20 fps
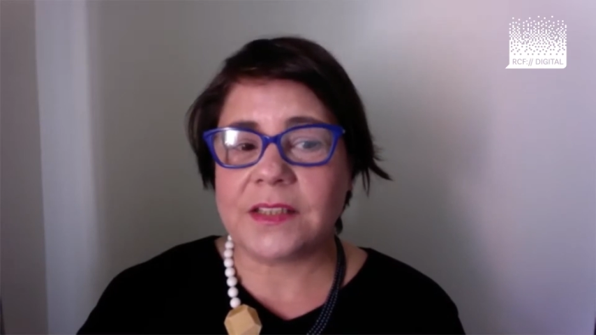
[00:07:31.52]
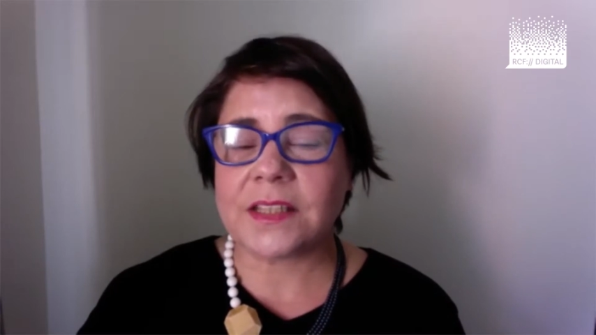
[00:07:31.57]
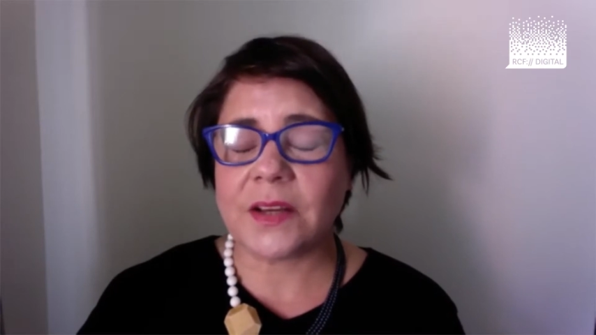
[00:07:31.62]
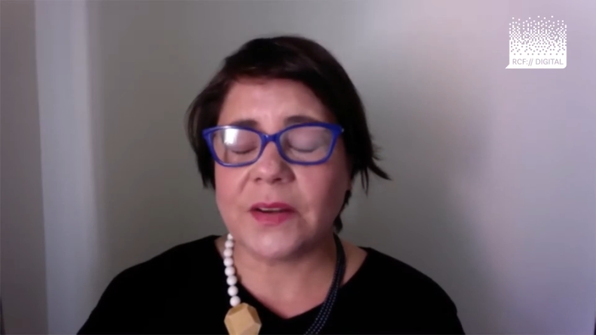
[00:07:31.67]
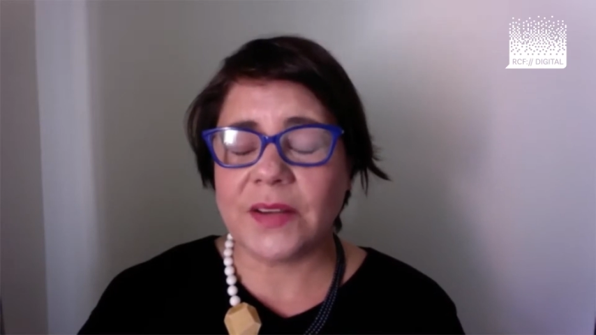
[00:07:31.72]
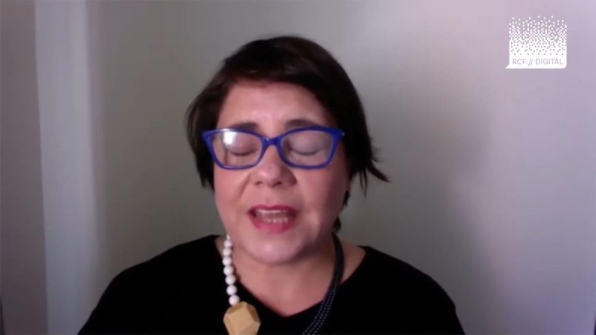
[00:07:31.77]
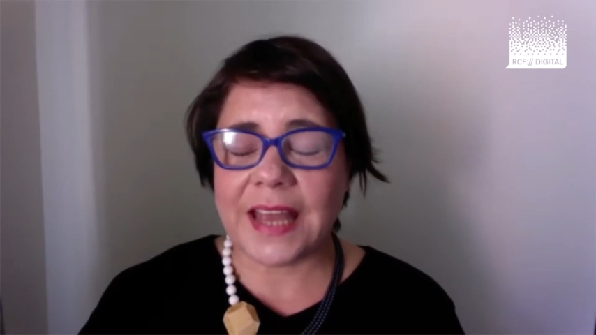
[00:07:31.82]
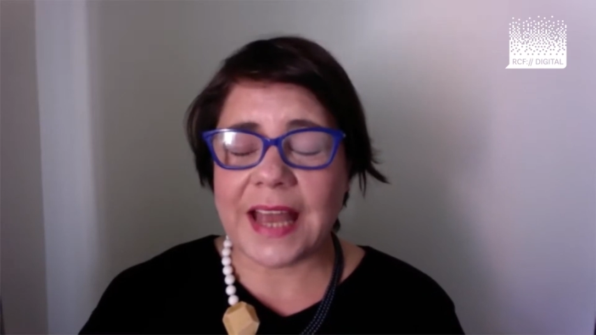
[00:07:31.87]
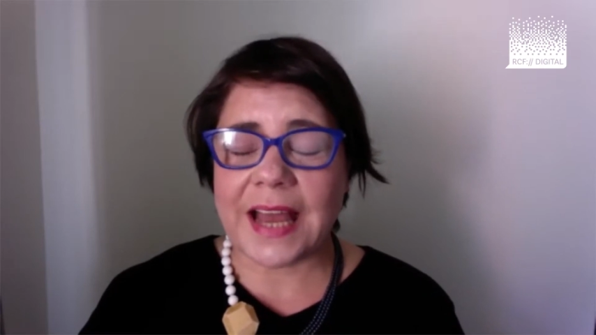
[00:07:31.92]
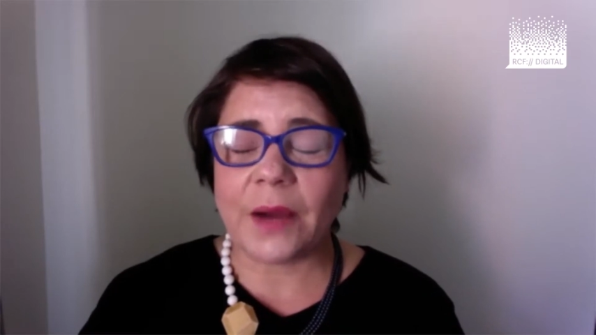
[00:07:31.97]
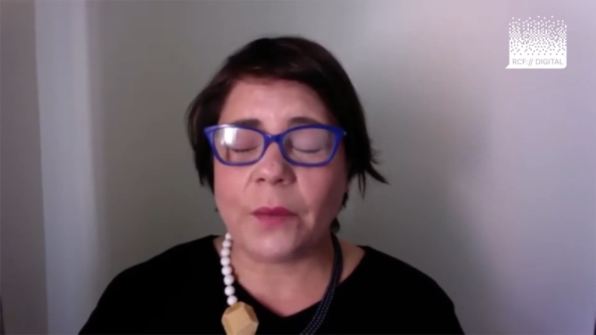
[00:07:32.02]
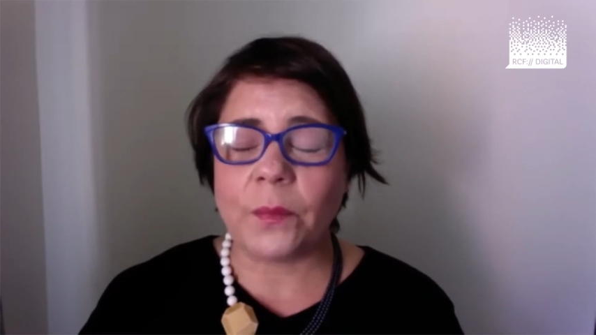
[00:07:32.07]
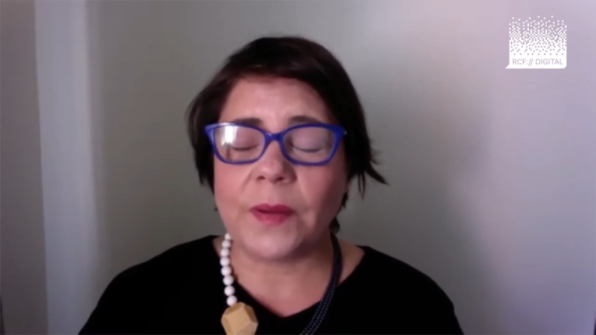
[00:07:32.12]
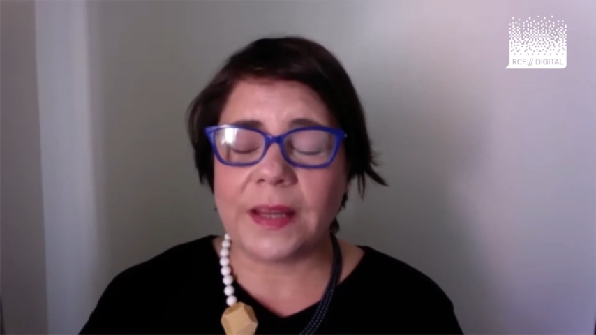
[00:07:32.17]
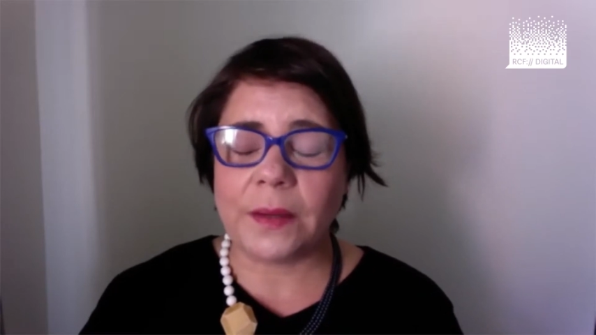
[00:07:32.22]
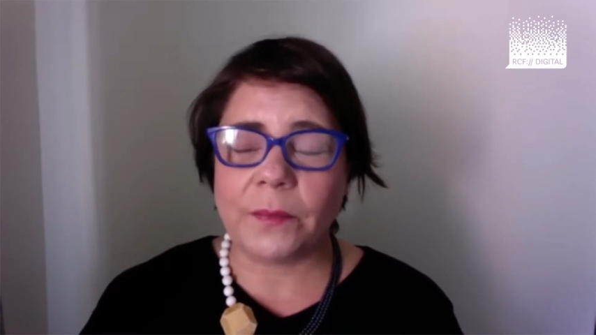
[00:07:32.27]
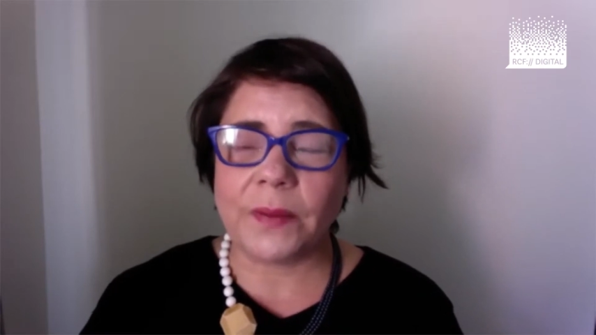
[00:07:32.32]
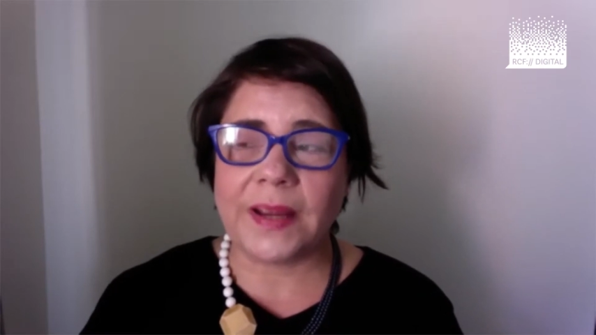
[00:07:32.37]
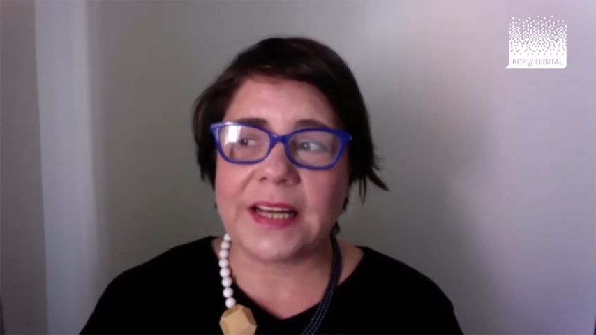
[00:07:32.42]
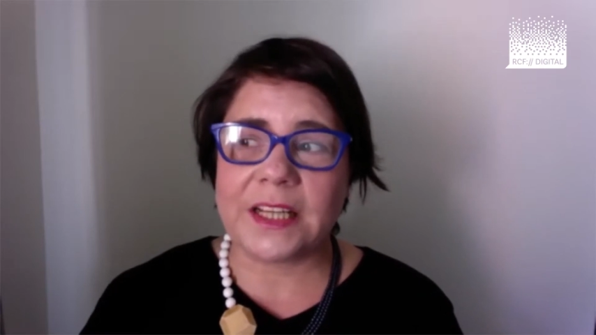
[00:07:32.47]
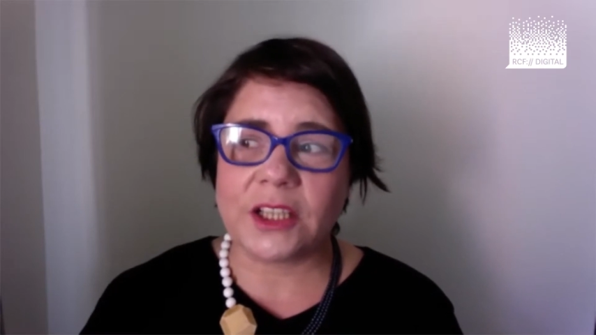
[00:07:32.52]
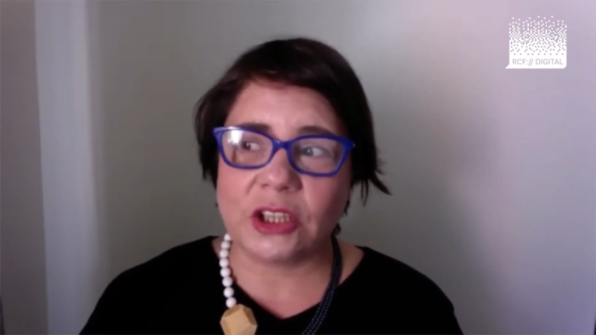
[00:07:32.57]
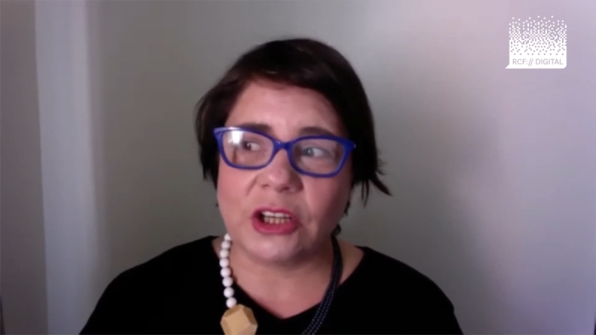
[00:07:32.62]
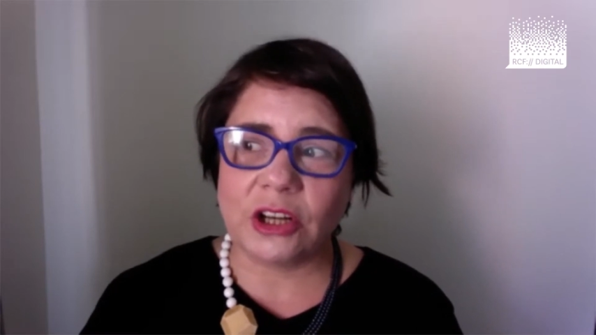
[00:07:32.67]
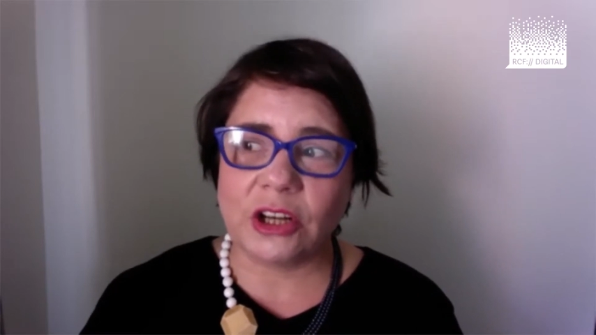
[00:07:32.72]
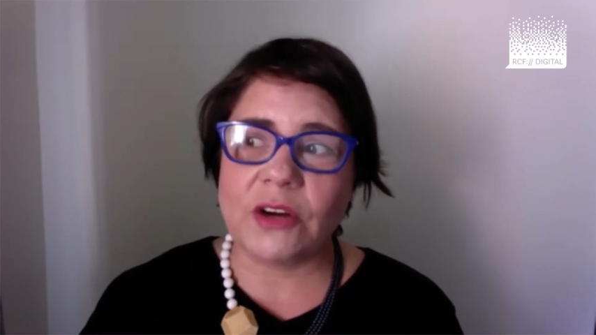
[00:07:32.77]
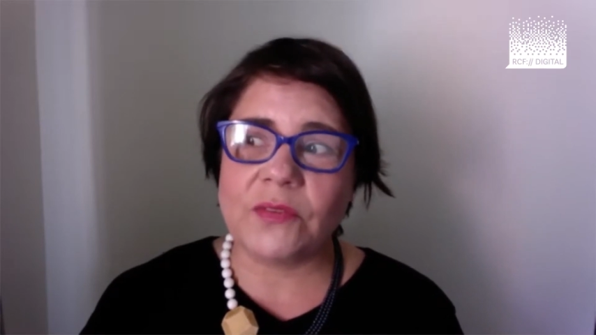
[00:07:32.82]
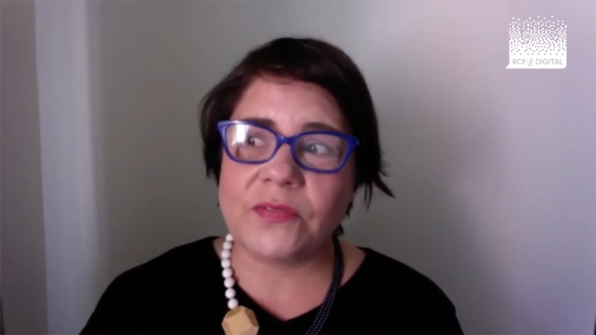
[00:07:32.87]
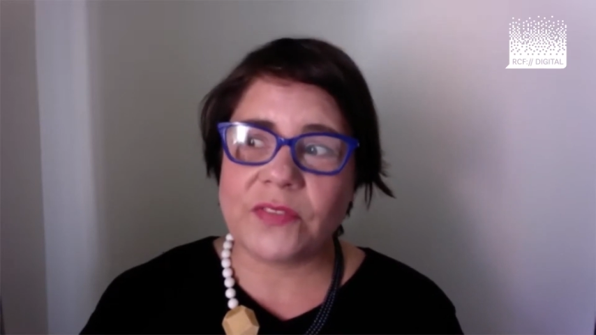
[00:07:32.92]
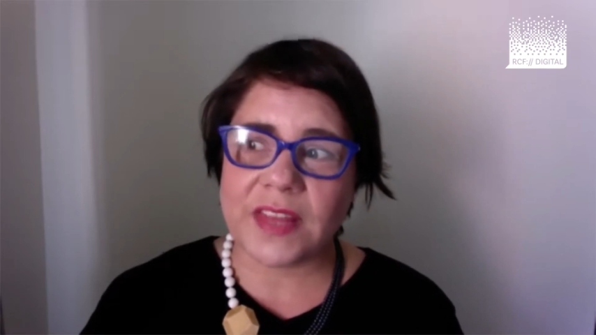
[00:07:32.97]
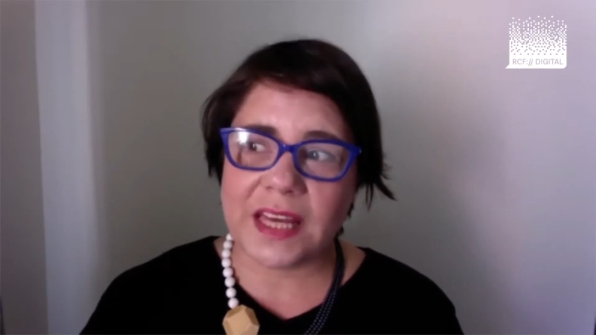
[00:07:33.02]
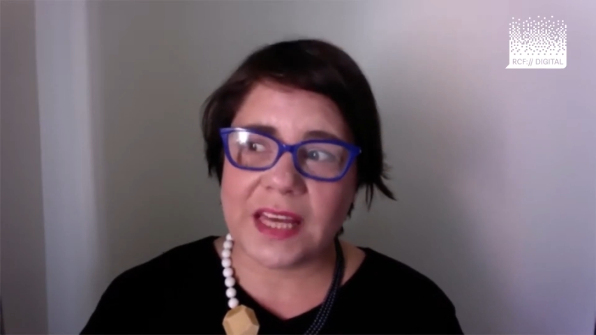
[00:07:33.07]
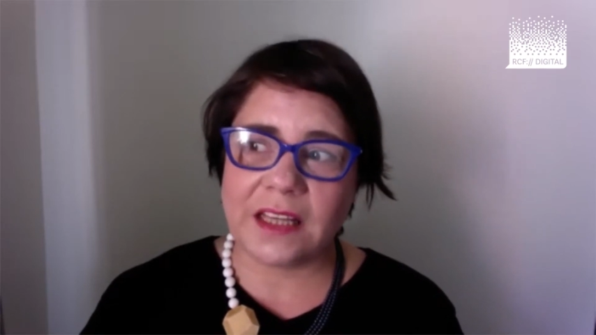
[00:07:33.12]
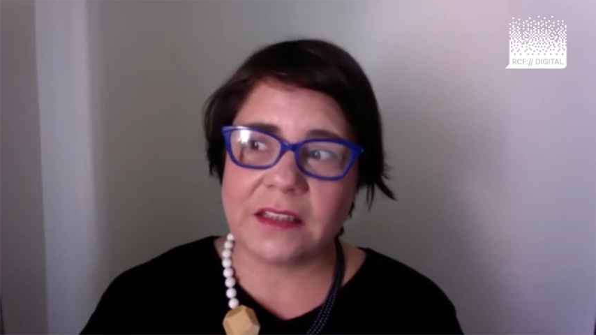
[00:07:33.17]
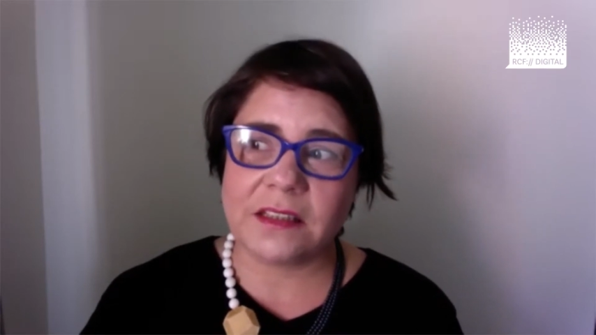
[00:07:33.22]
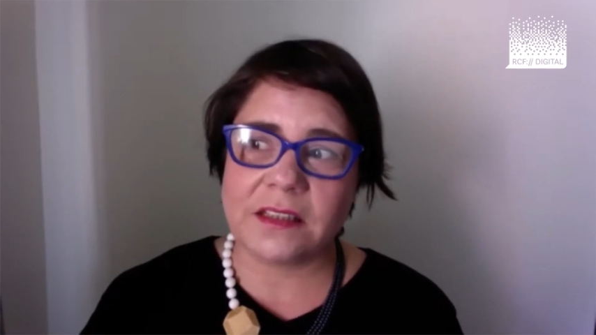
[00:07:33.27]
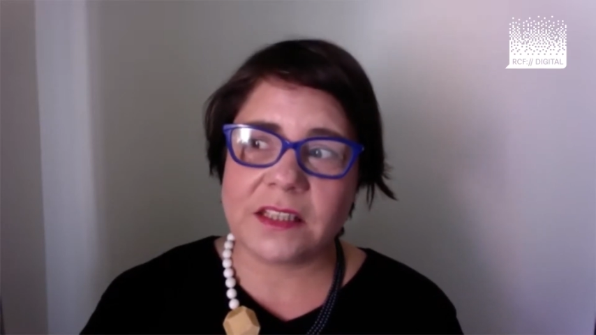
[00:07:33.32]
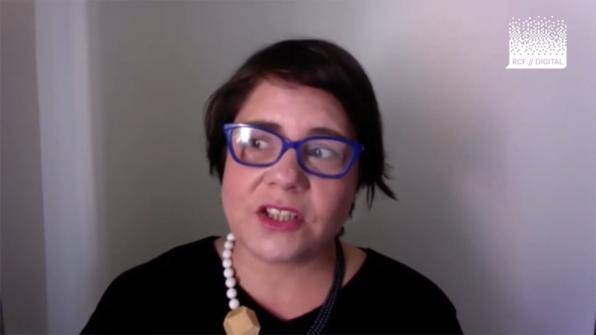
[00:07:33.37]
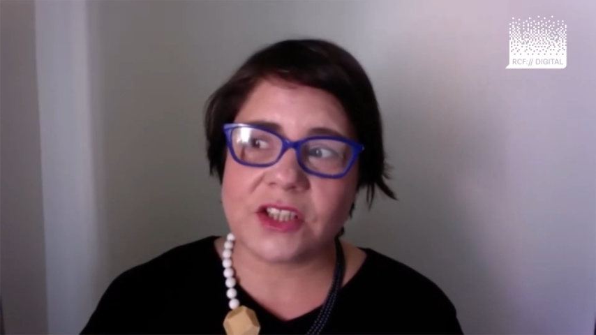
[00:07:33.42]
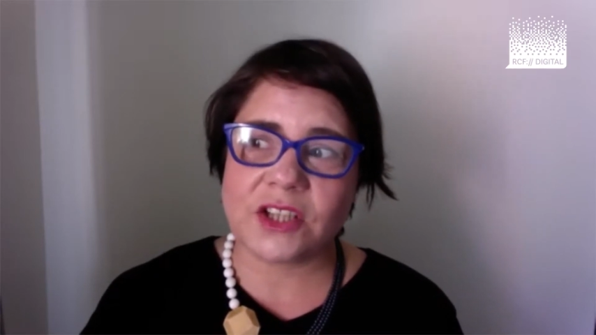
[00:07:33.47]
So yeah, we had a lot of
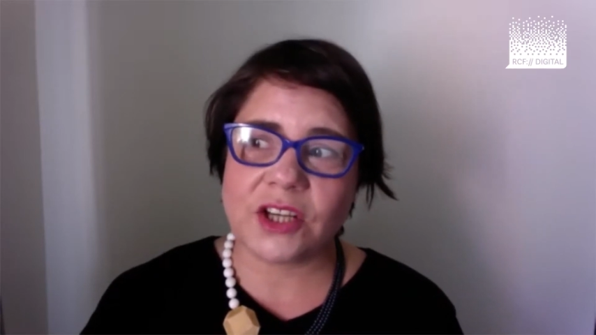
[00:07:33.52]
things